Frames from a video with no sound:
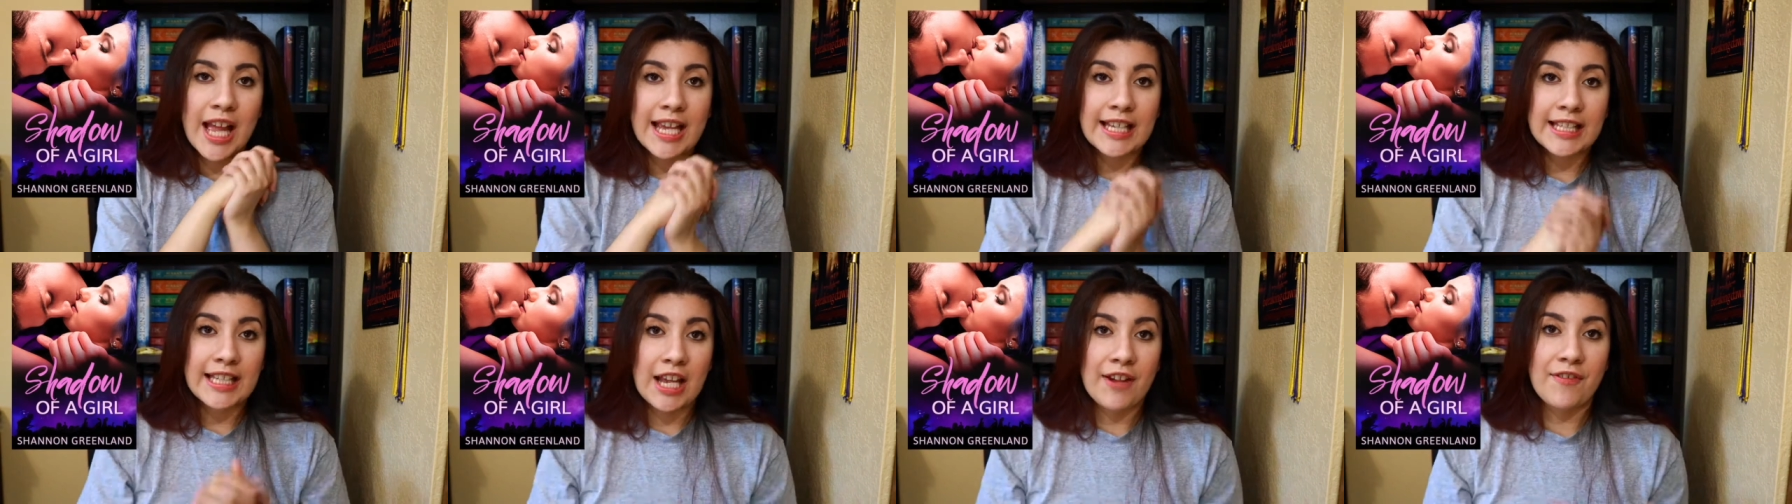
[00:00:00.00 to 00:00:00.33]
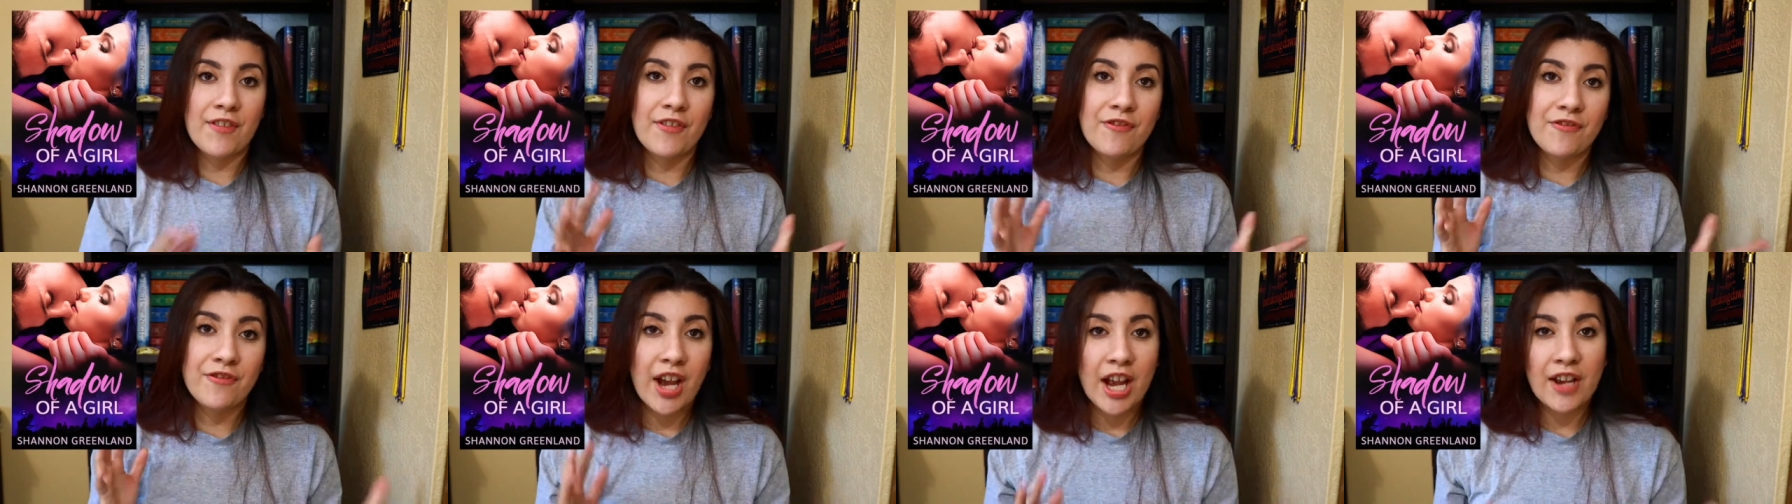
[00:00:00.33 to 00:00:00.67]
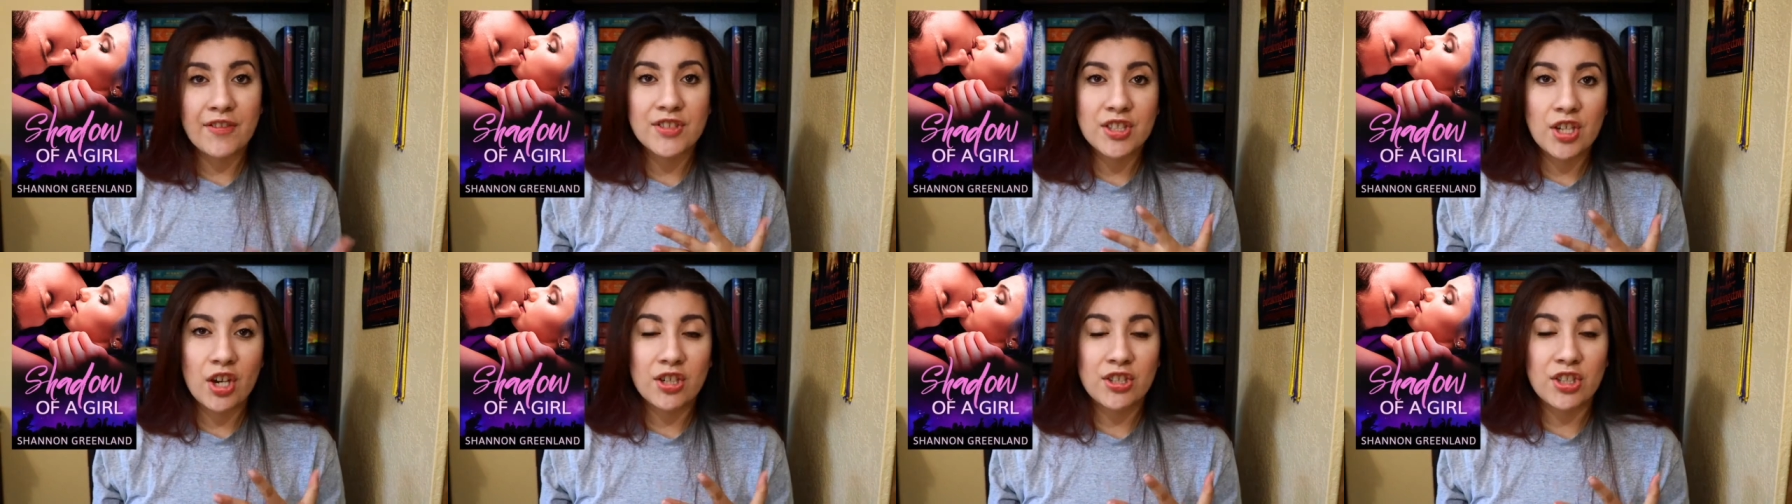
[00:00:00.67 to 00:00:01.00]
I gave it
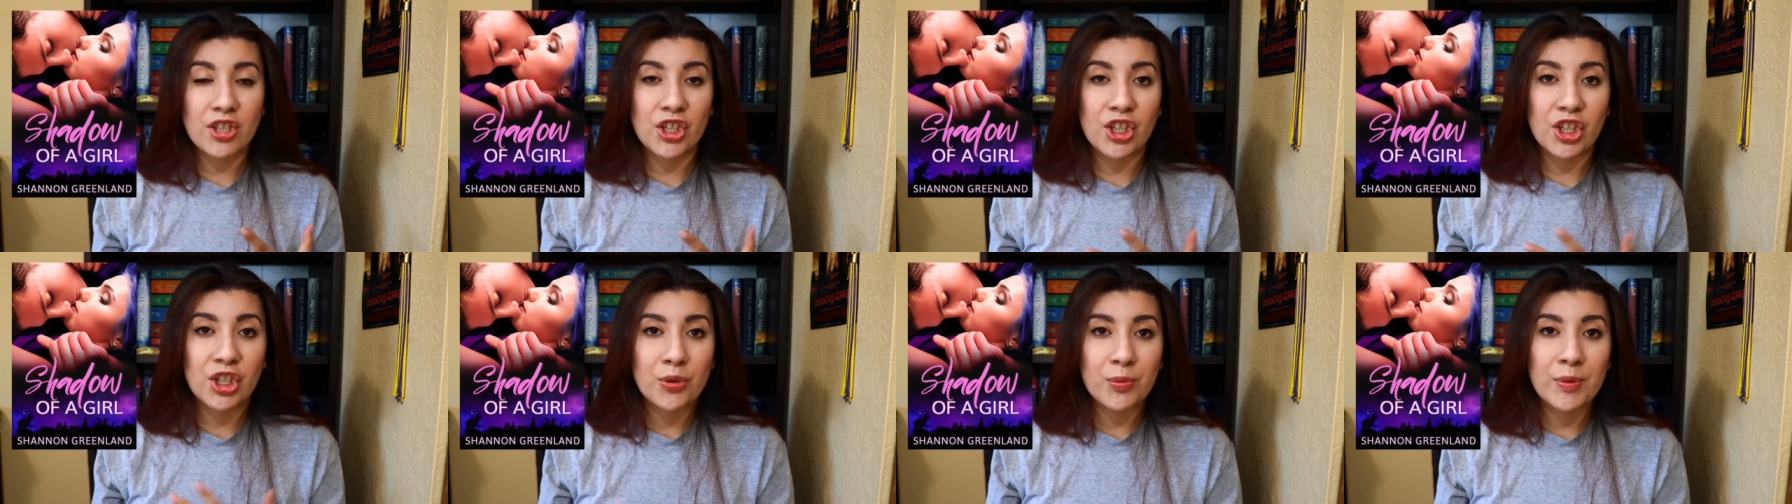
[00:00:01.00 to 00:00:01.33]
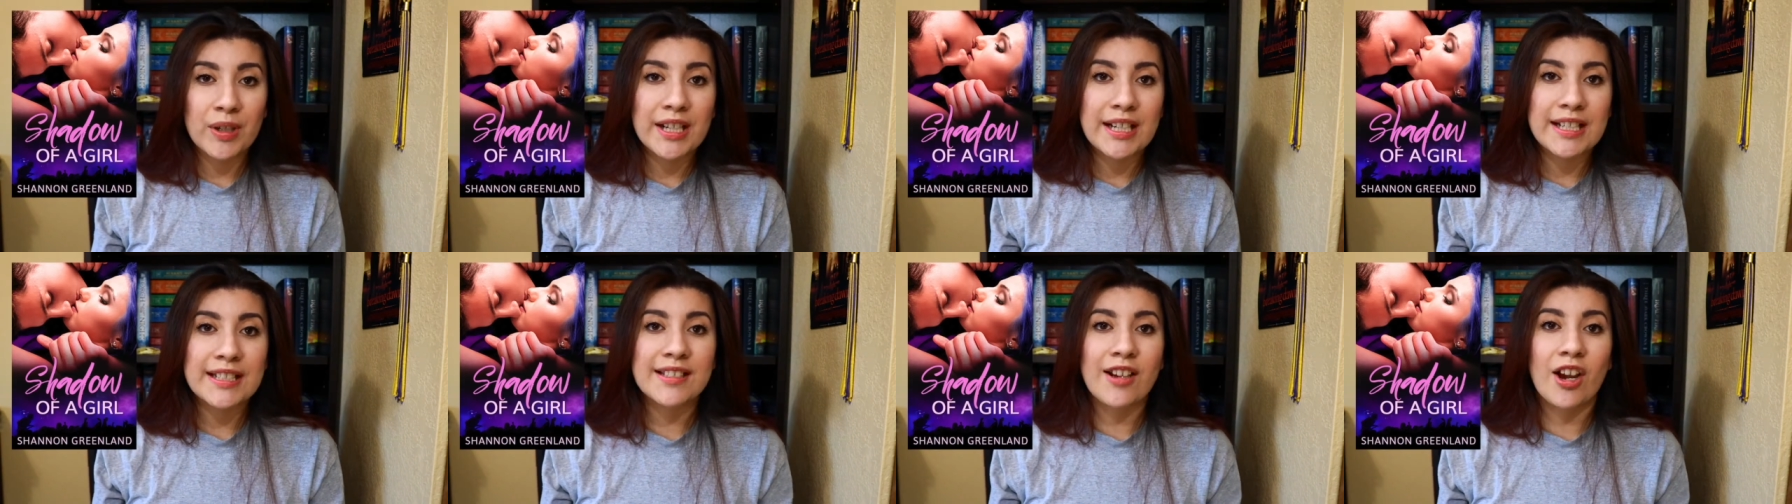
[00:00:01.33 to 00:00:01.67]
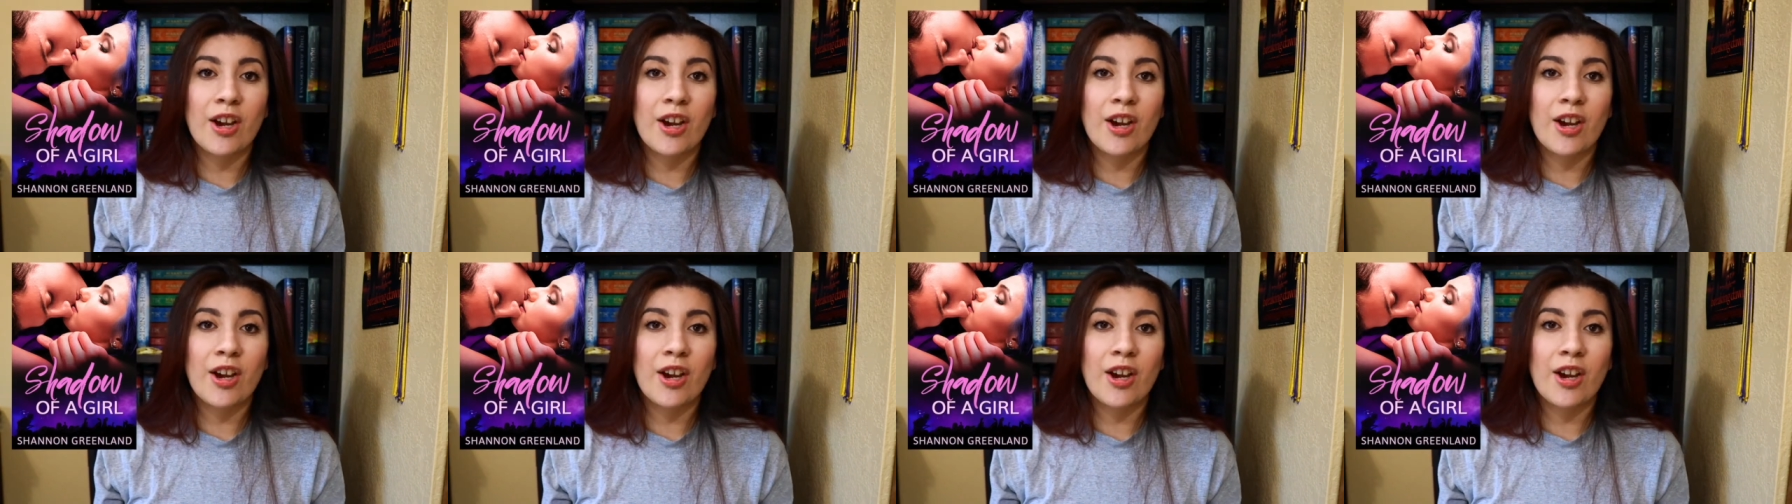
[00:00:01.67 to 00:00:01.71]
five stars on Goodreads.